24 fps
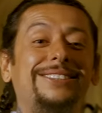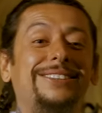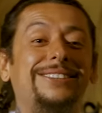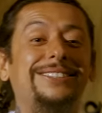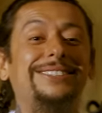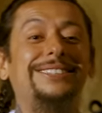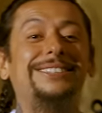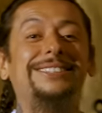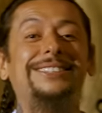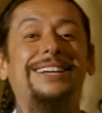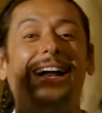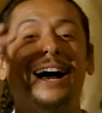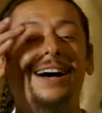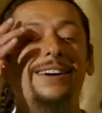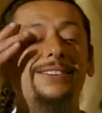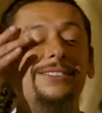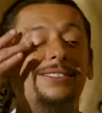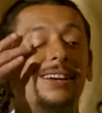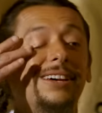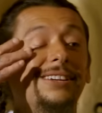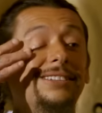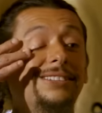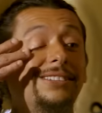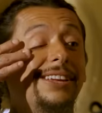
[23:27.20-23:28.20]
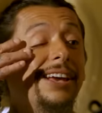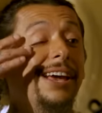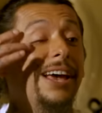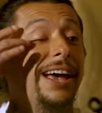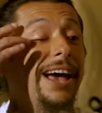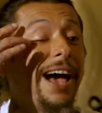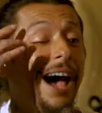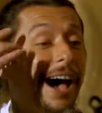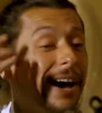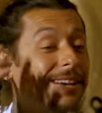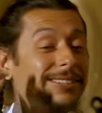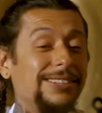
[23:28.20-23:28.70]
touring, dude. I was
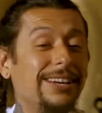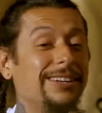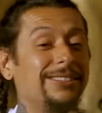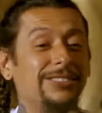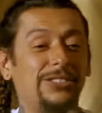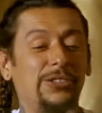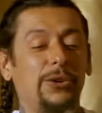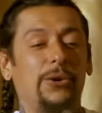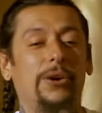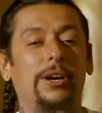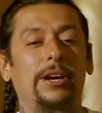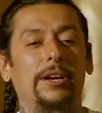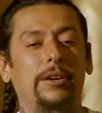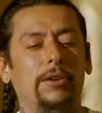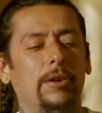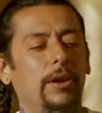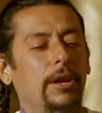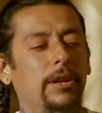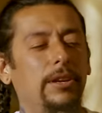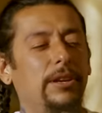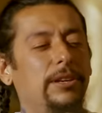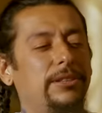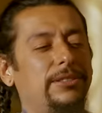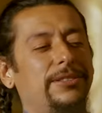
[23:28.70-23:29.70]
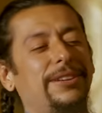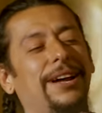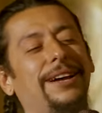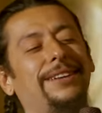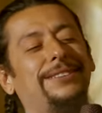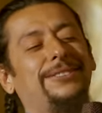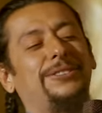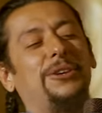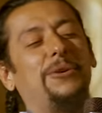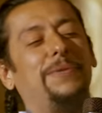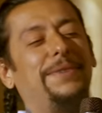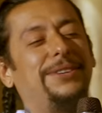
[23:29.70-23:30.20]
on tour, and it's
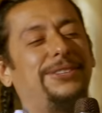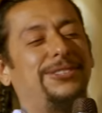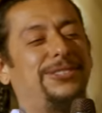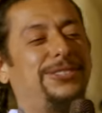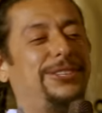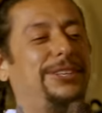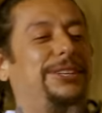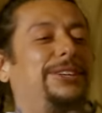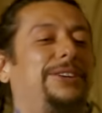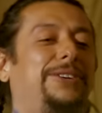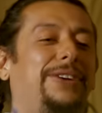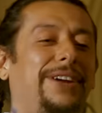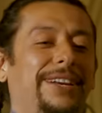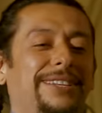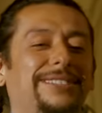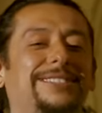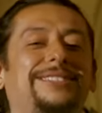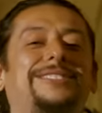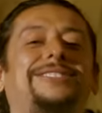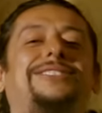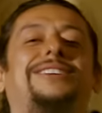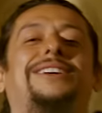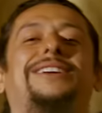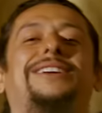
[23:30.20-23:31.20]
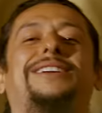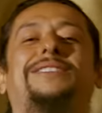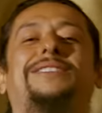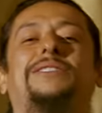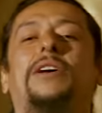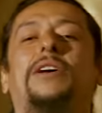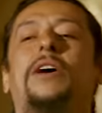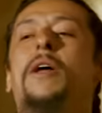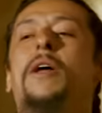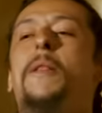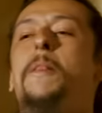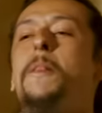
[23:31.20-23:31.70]
not so much seeing crazy shit.
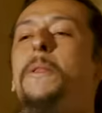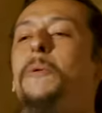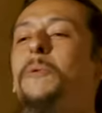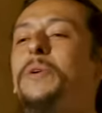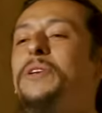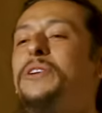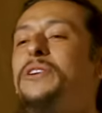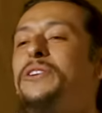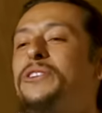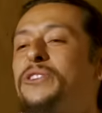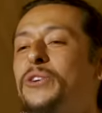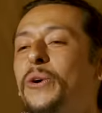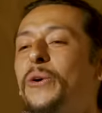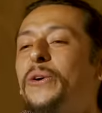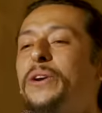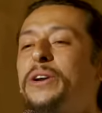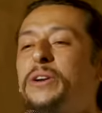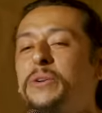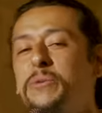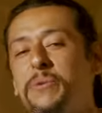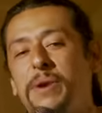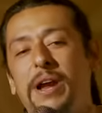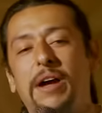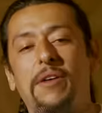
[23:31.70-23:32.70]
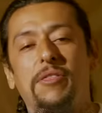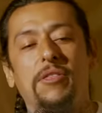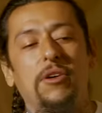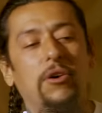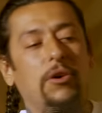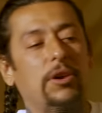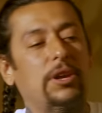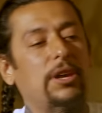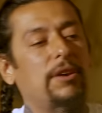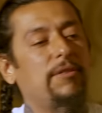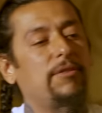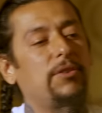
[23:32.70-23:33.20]
Is when you're touring around,
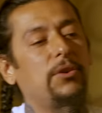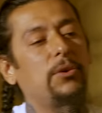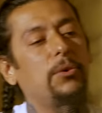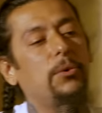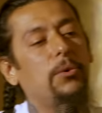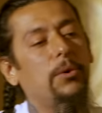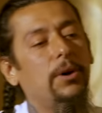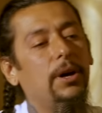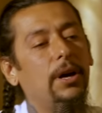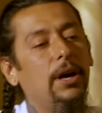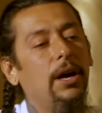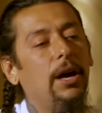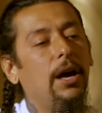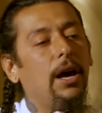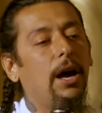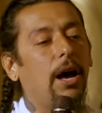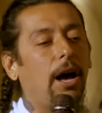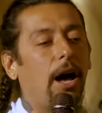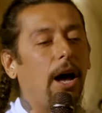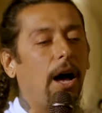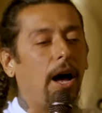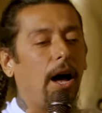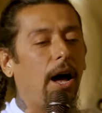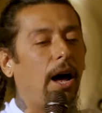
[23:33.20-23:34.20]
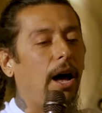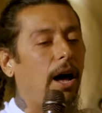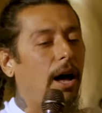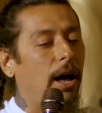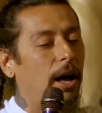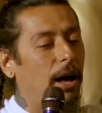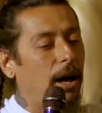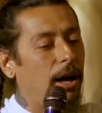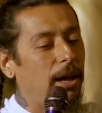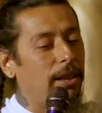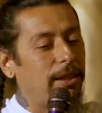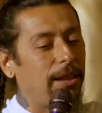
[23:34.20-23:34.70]
they'll give you
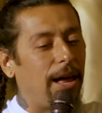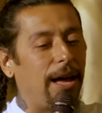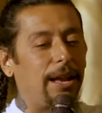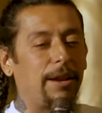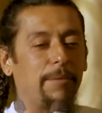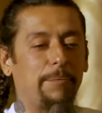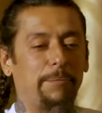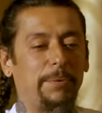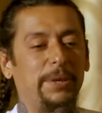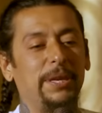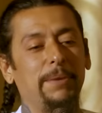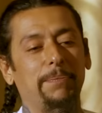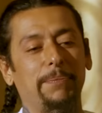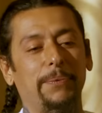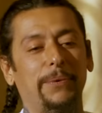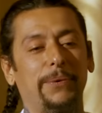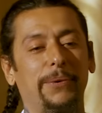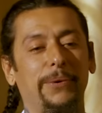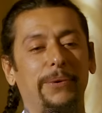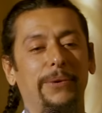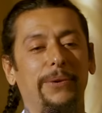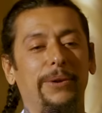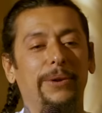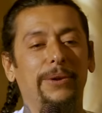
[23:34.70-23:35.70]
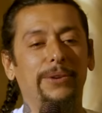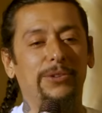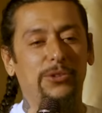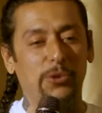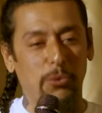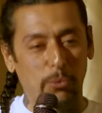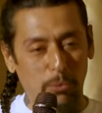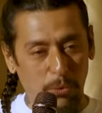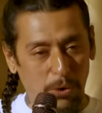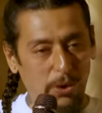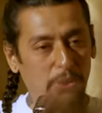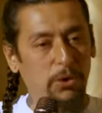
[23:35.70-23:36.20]
a lot of people
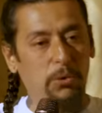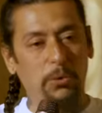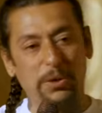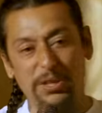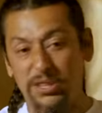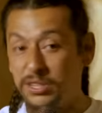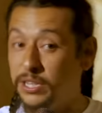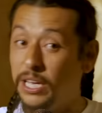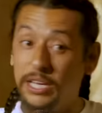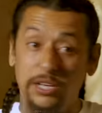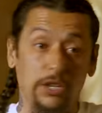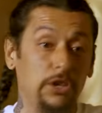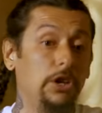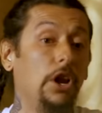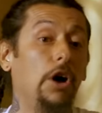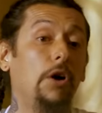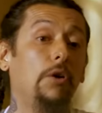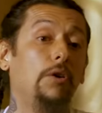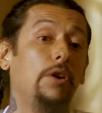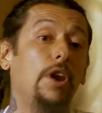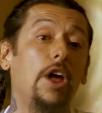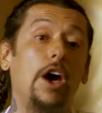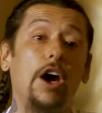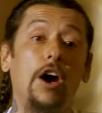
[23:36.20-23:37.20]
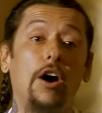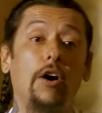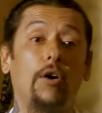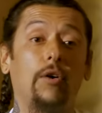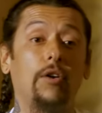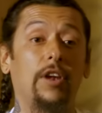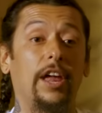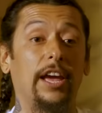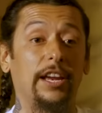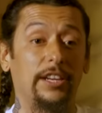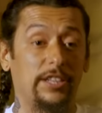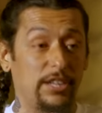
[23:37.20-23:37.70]
to work with that you don't know.
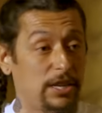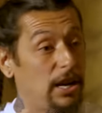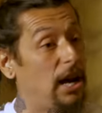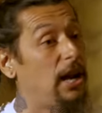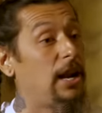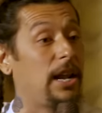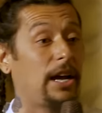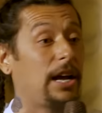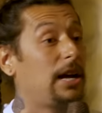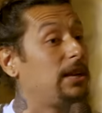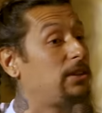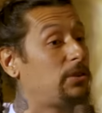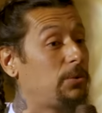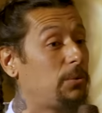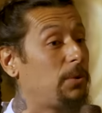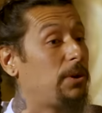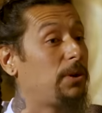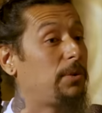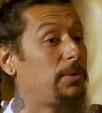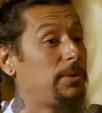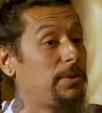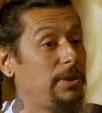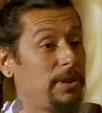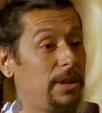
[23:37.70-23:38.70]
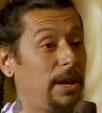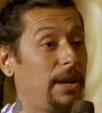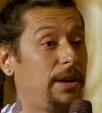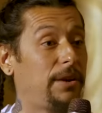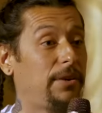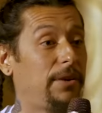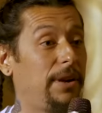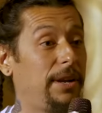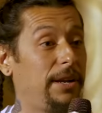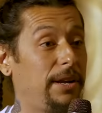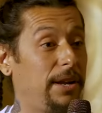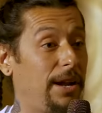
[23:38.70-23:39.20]
Like tonight, I got to work with a lot
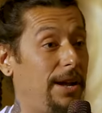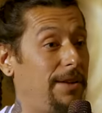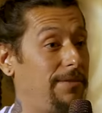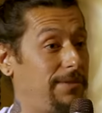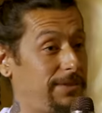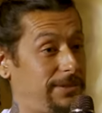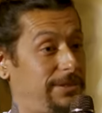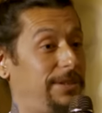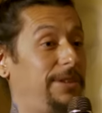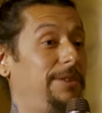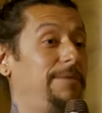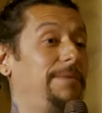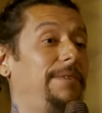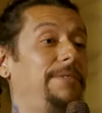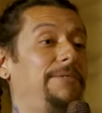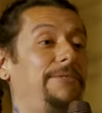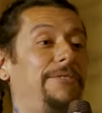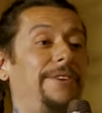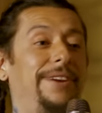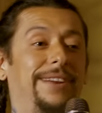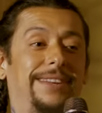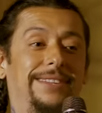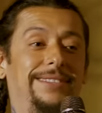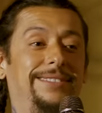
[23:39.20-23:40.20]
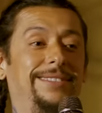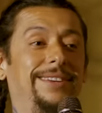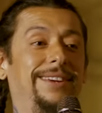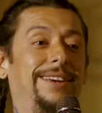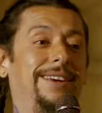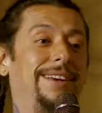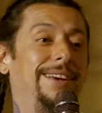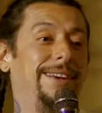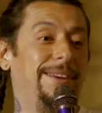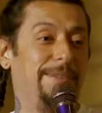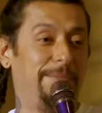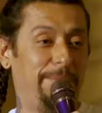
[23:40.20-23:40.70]
of great comics that are my friends.
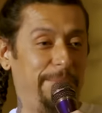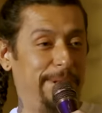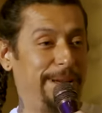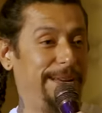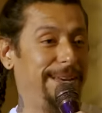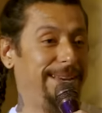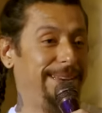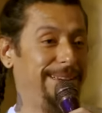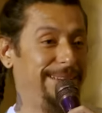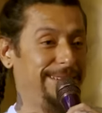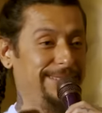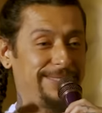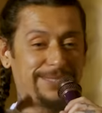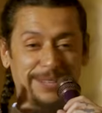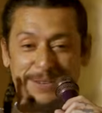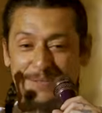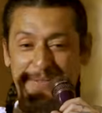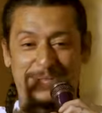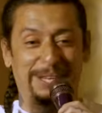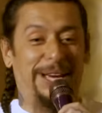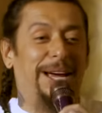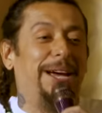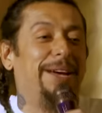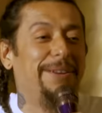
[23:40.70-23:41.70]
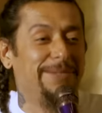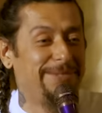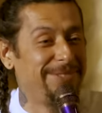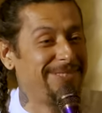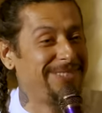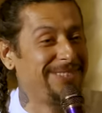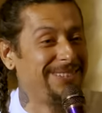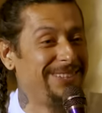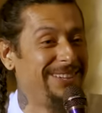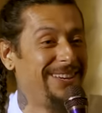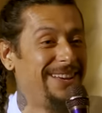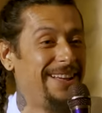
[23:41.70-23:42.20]
But
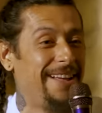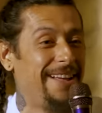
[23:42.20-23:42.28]
sometimes